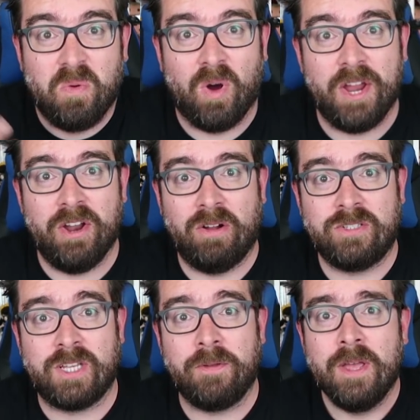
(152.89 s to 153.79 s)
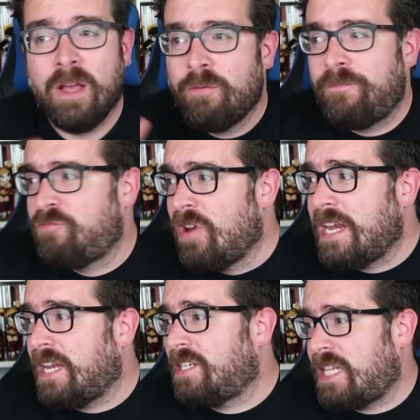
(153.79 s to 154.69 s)
why not? So
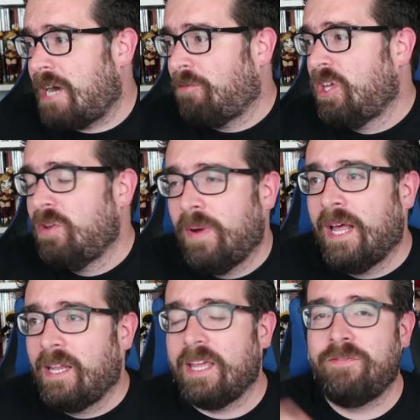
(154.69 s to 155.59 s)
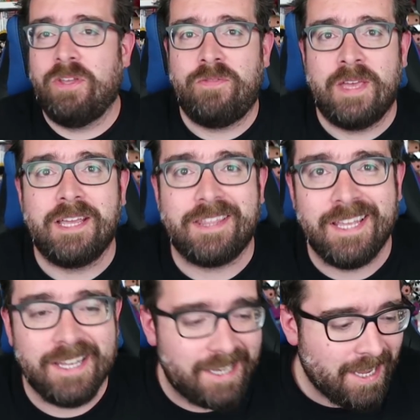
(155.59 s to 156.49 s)
read into that what you will. If you think
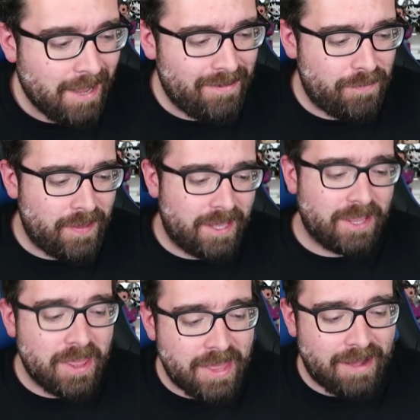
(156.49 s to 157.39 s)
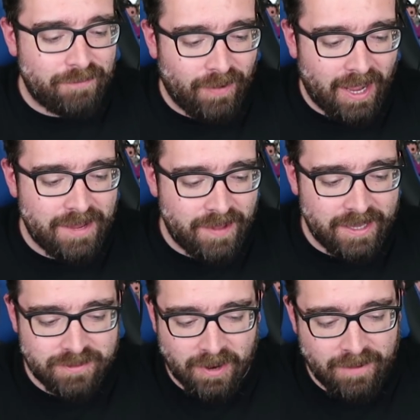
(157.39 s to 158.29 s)
that
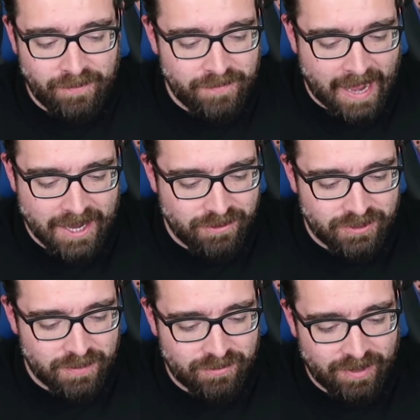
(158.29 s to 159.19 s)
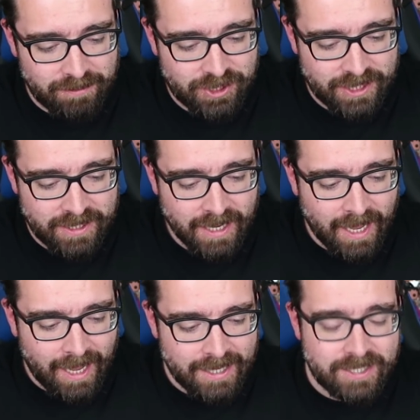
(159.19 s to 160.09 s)
£5 worth of annual subscription
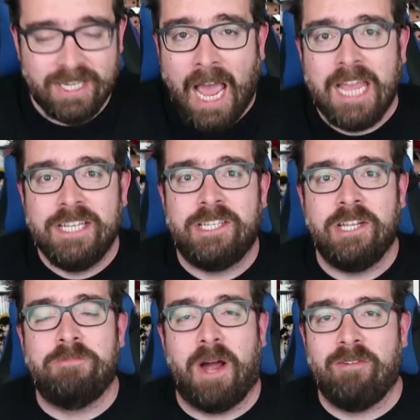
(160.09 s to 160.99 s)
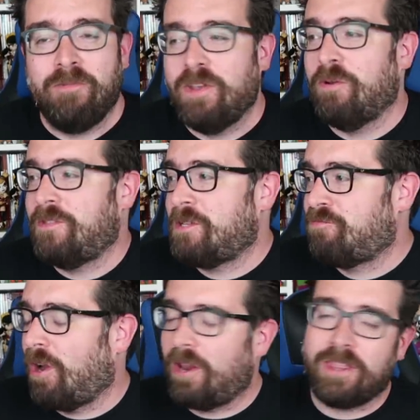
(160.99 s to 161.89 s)
is tainted by review of this
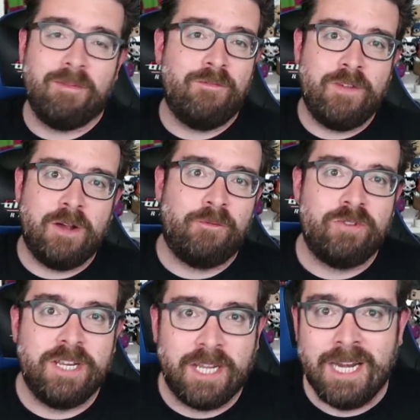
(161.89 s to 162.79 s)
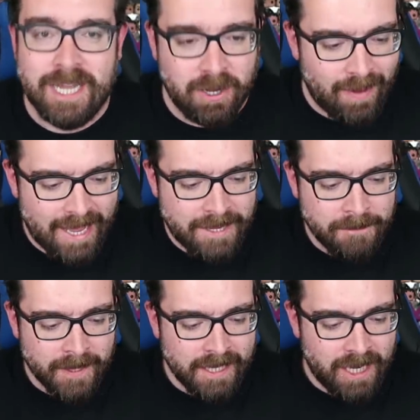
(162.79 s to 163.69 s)
product, then feel free to click away
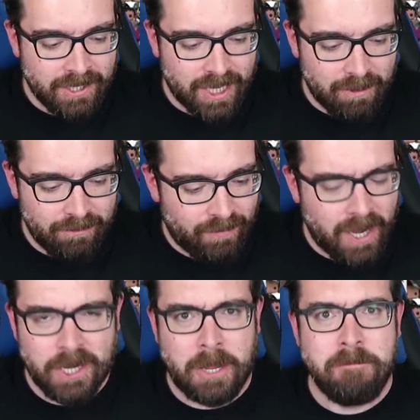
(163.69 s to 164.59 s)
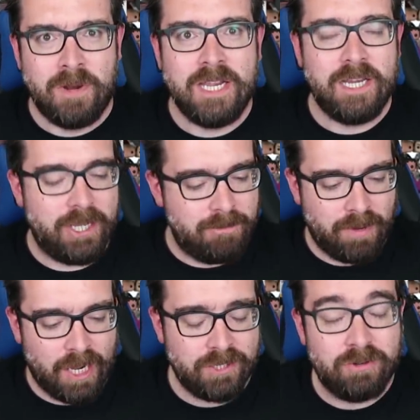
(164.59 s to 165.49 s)
and go and find a completely
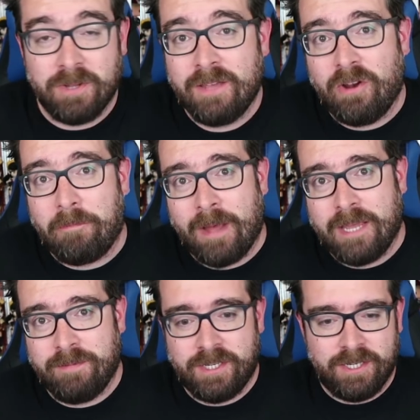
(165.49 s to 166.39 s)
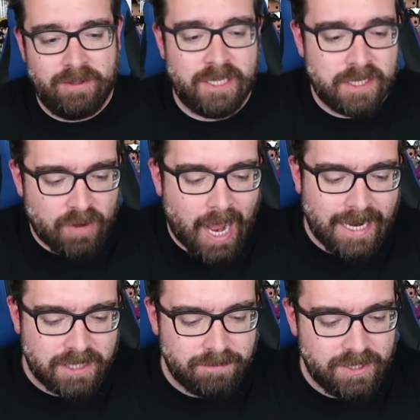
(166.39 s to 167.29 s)
unbiased one. But they've not paid me to do this. They've not
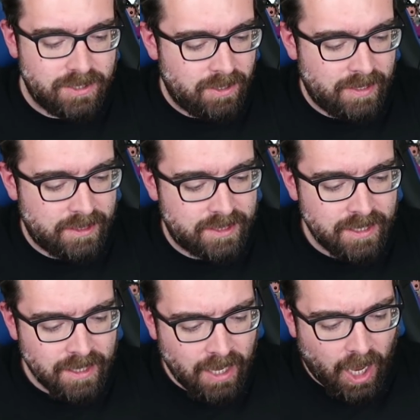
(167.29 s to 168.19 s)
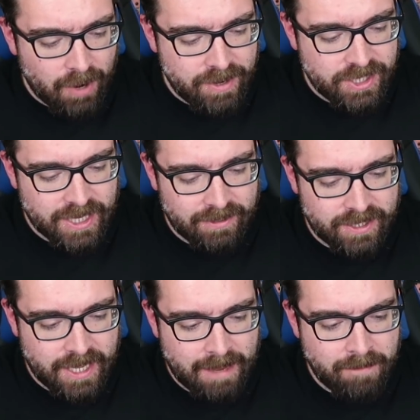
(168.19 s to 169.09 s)
asked me to do this. I reached out
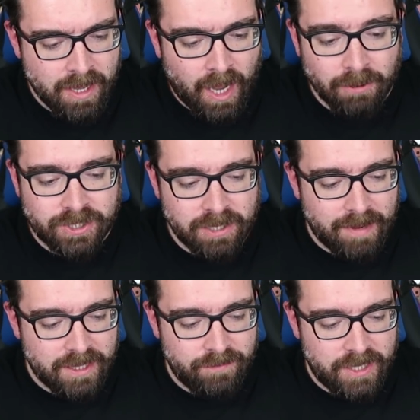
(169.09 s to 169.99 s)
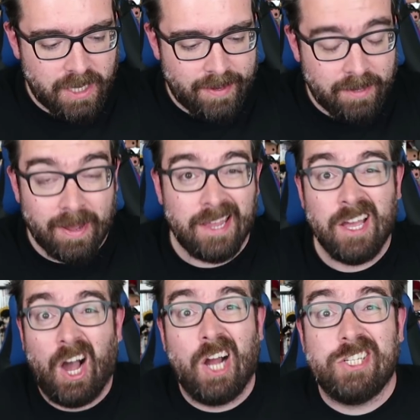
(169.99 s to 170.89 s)
to them. I was going to make the video anyway.
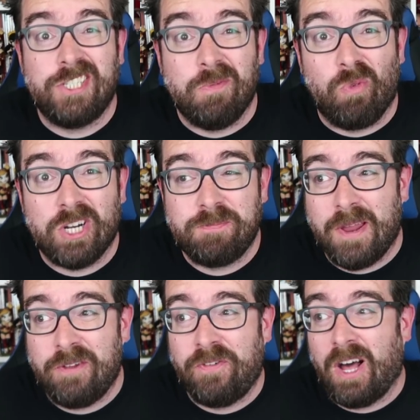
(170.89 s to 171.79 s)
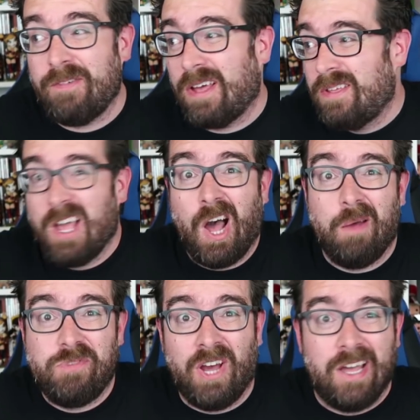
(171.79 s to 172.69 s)
I just didn't want to spend £5.
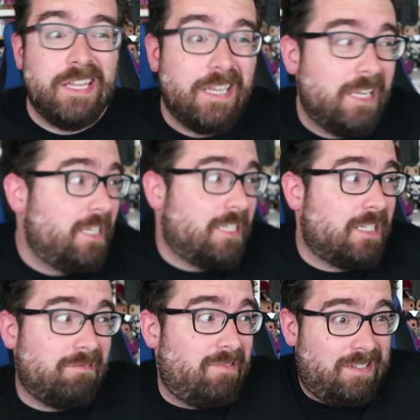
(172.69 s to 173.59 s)
I'm tight. Is that,